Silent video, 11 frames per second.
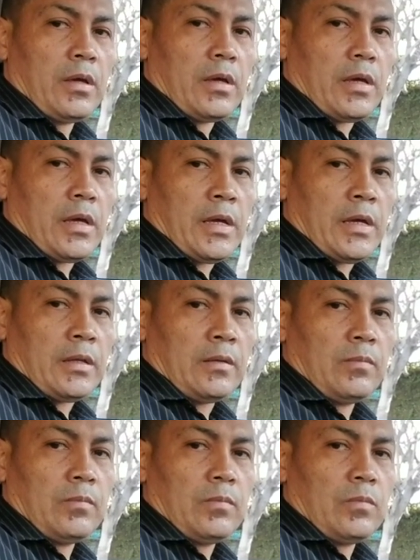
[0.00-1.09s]
and
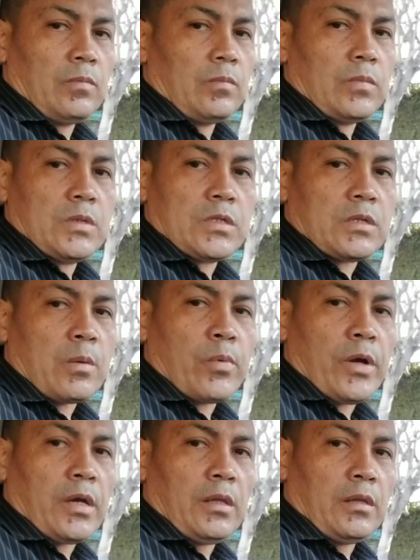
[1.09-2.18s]
start
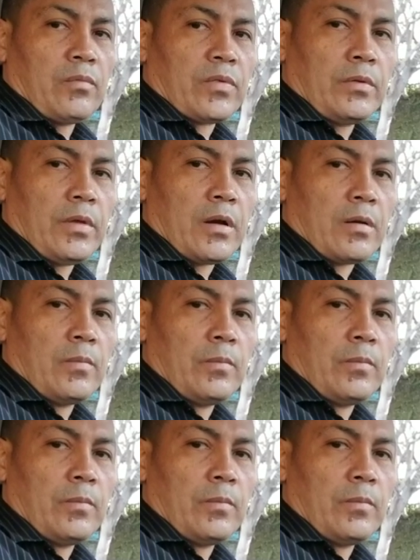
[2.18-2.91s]
breaking it from there.